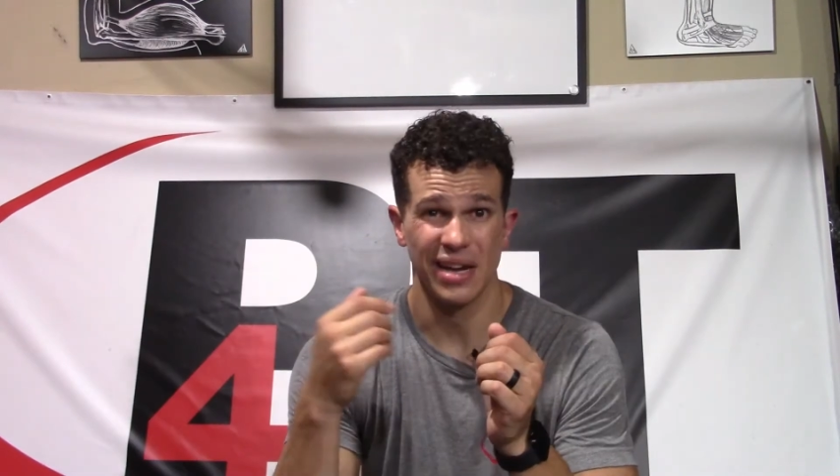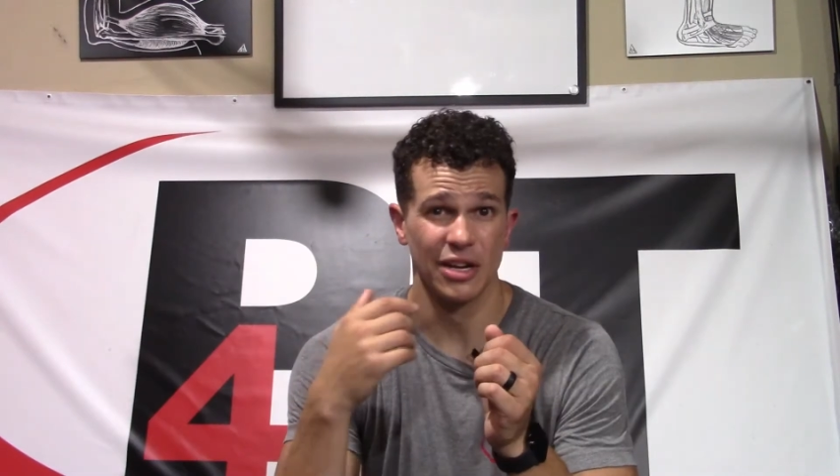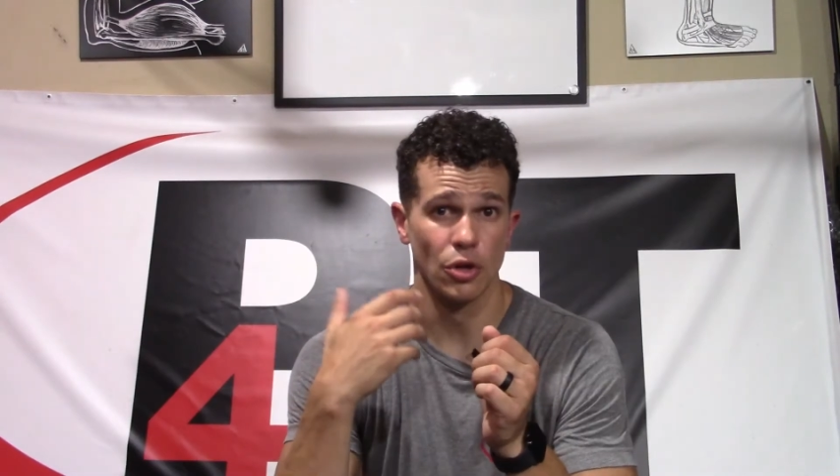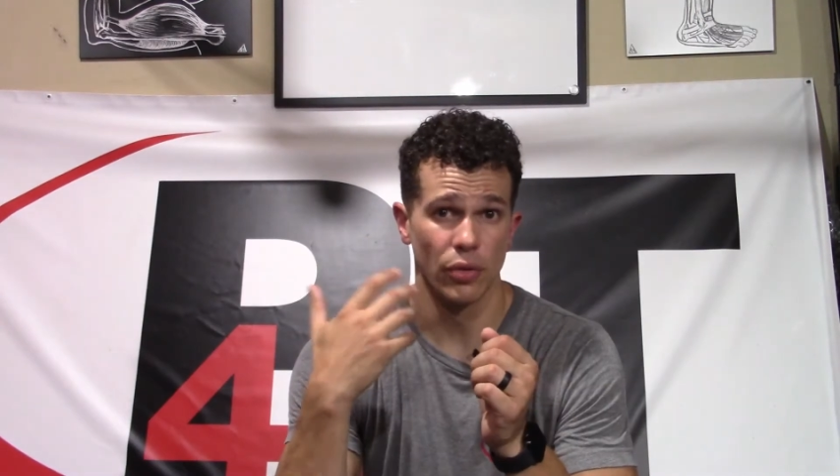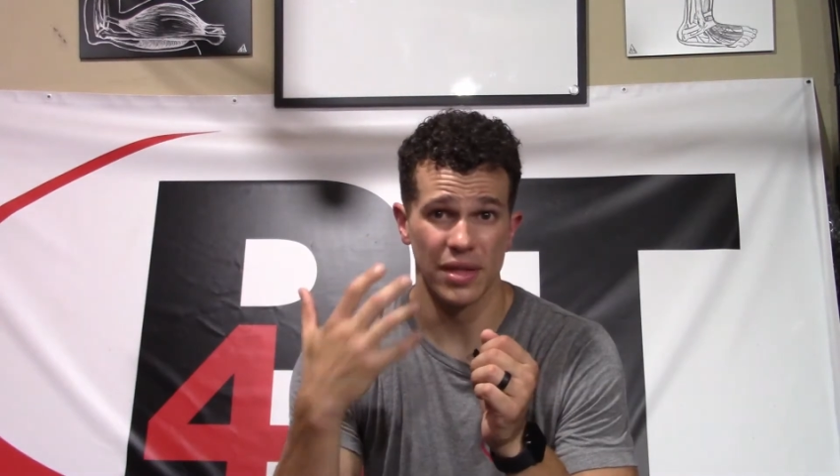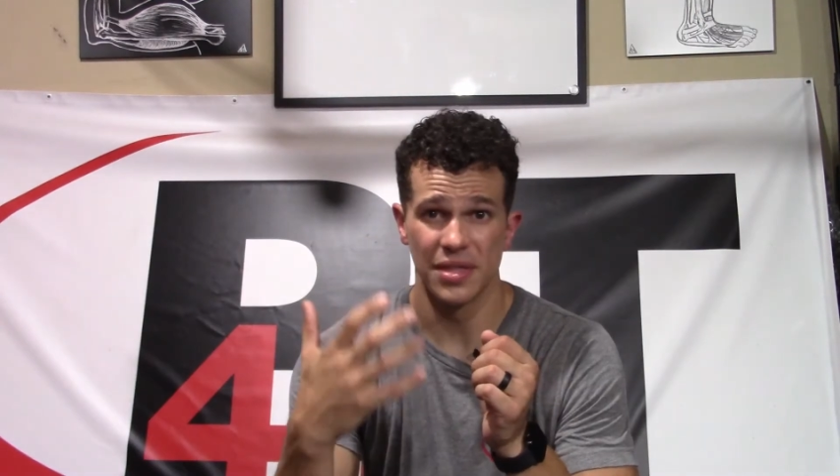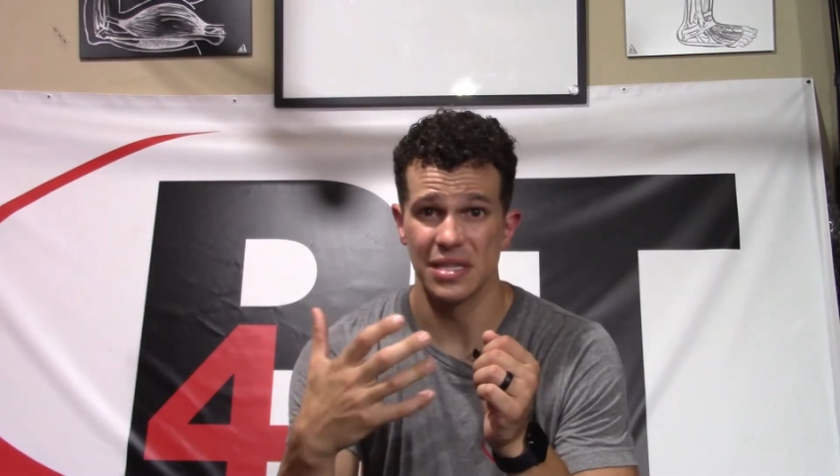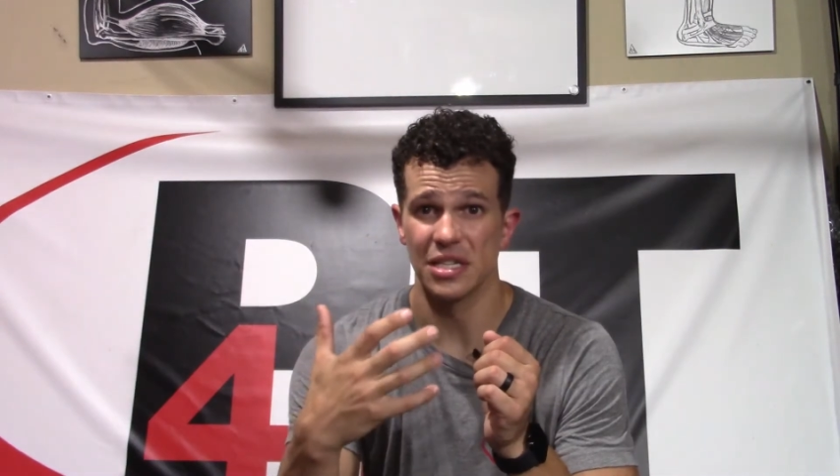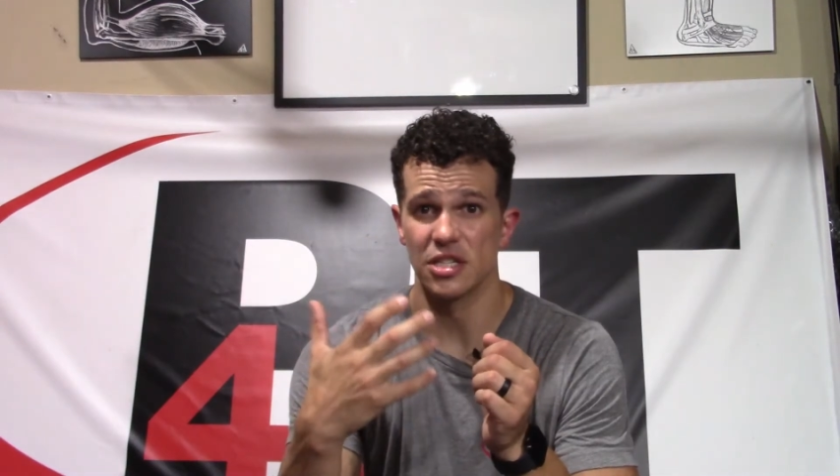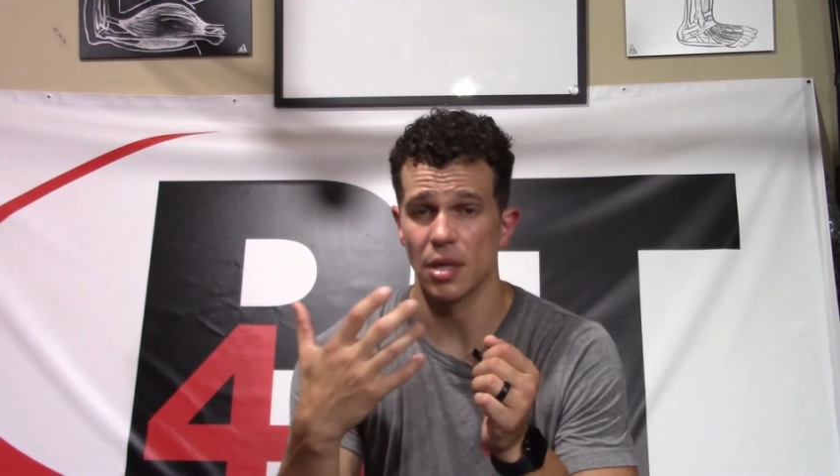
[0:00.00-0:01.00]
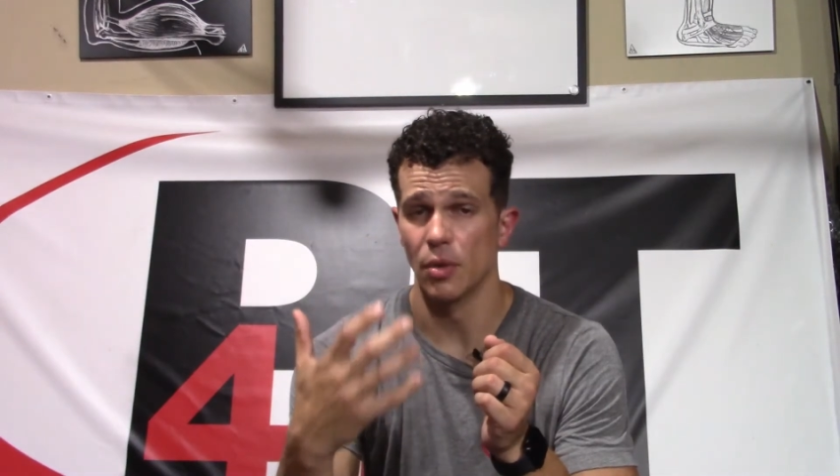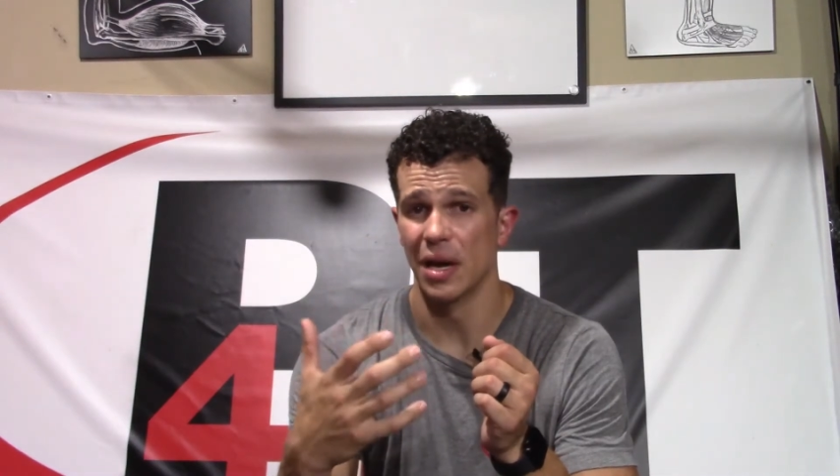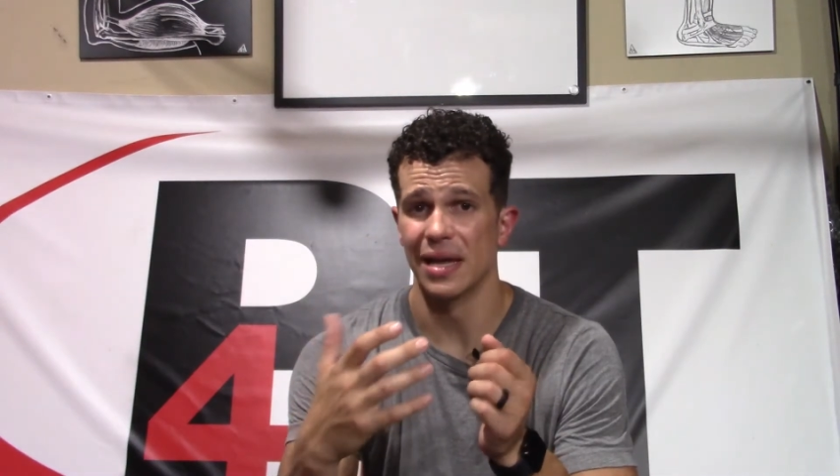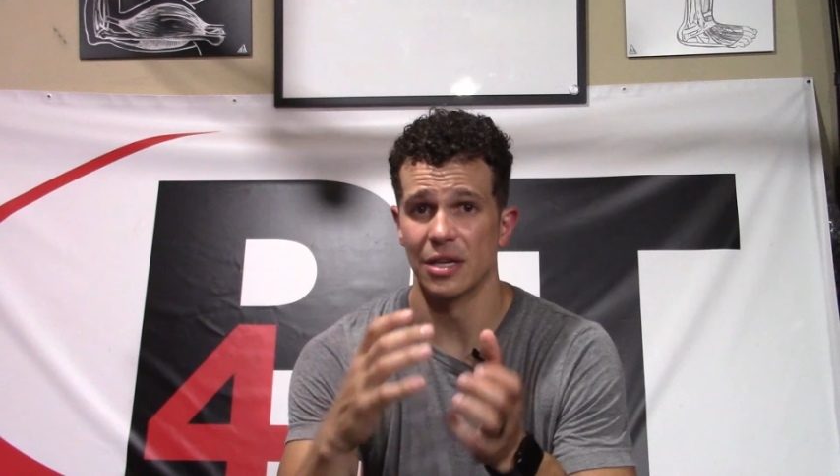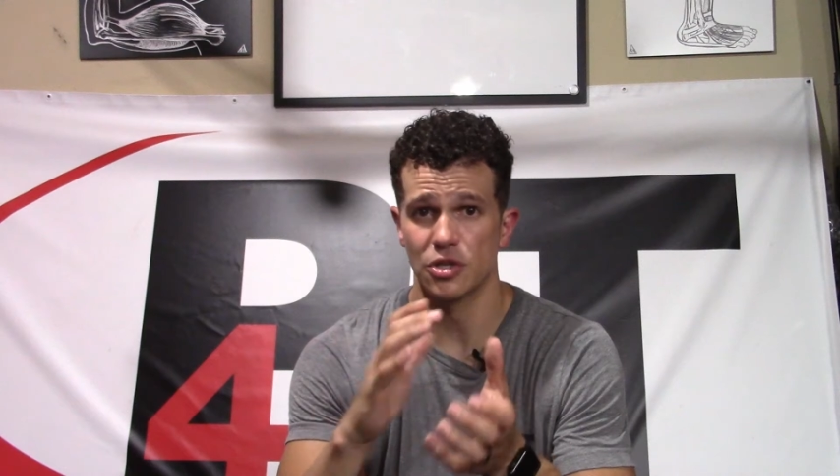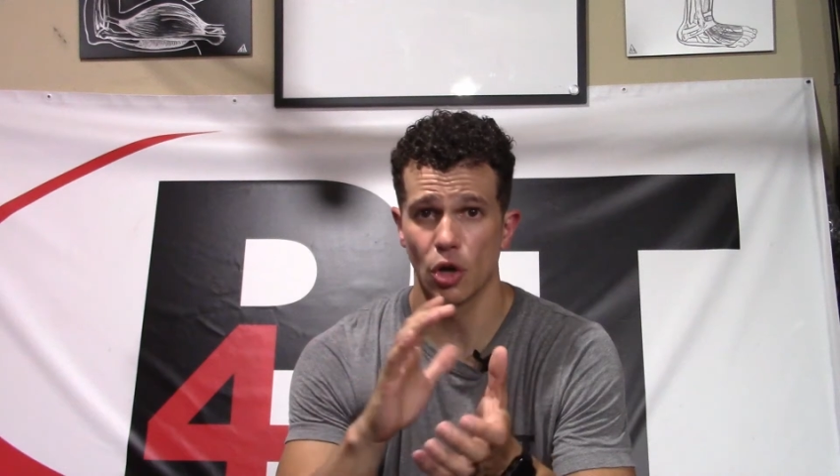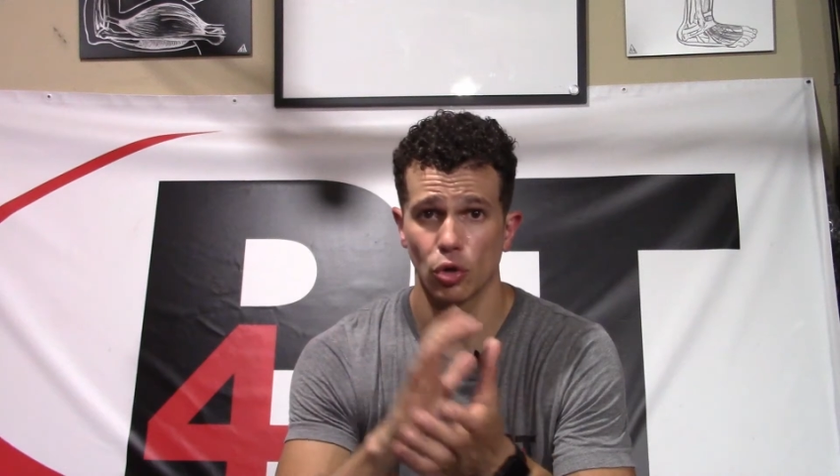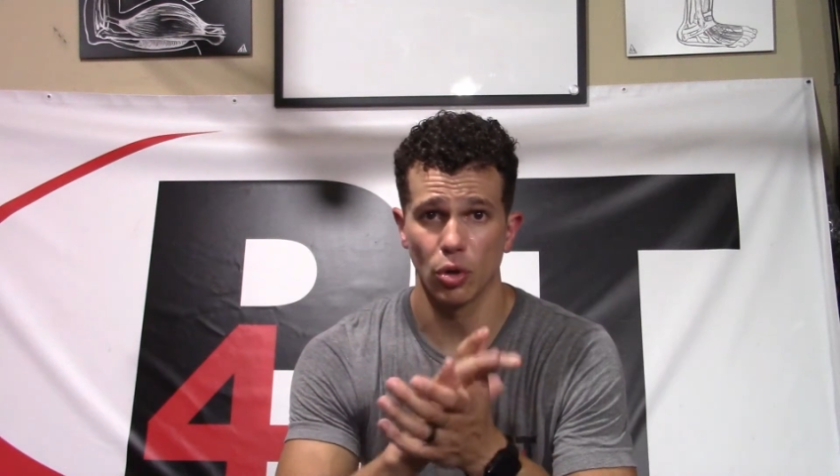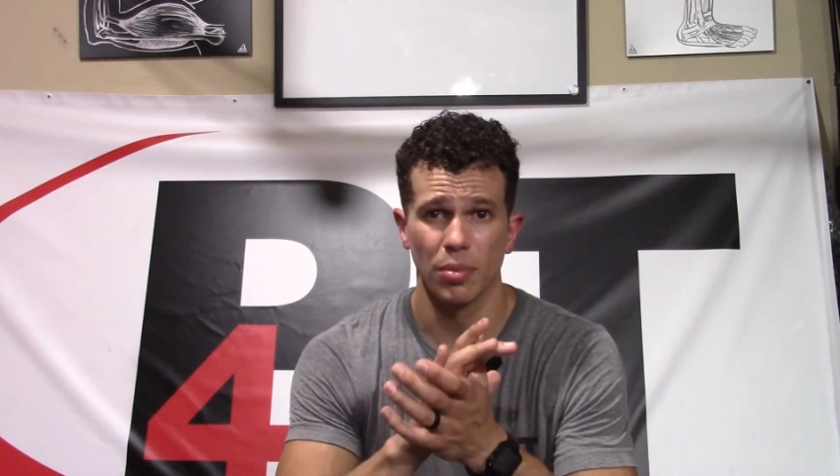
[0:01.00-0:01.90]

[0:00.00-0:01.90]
And I know that this is somewhat anecdotal,